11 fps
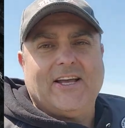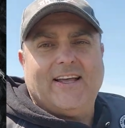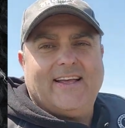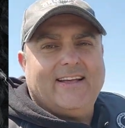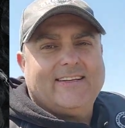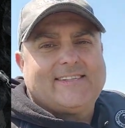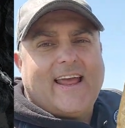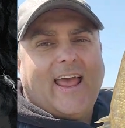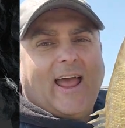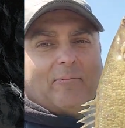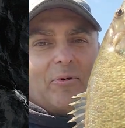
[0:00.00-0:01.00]
Just
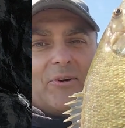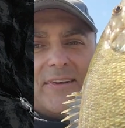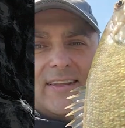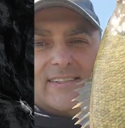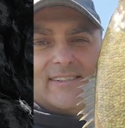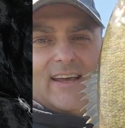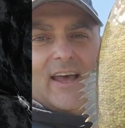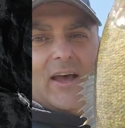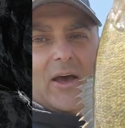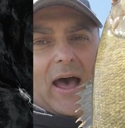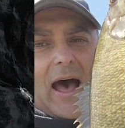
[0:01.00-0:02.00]
hammered this
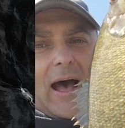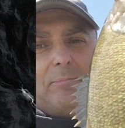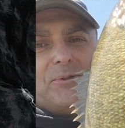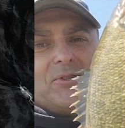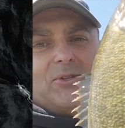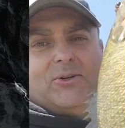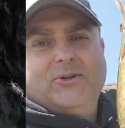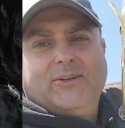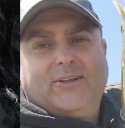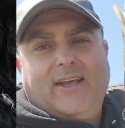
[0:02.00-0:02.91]
absolute.